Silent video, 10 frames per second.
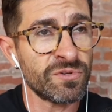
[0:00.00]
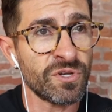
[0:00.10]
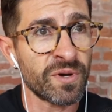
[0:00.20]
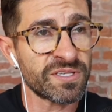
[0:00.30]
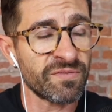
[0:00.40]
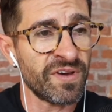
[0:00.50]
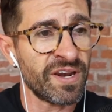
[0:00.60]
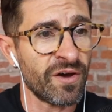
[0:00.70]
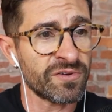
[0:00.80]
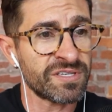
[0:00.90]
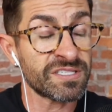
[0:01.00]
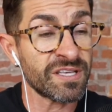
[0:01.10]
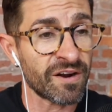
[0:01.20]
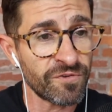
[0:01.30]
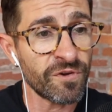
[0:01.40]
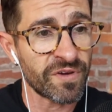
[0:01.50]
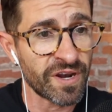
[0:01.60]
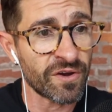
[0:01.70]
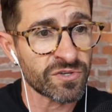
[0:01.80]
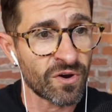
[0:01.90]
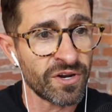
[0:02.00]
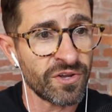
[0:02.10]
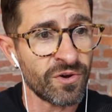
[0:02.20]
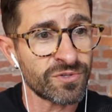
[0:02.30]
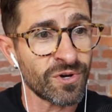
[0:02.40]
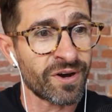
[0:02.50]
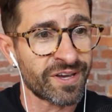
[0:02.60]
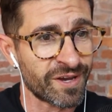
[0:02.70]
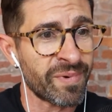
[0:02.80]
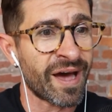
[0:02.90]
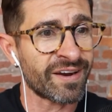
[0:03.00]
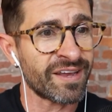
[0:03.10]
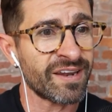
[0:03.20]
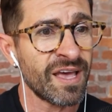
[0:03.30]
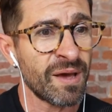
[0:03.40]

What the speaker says: doing some videos. He's done a few videos on you talking about it.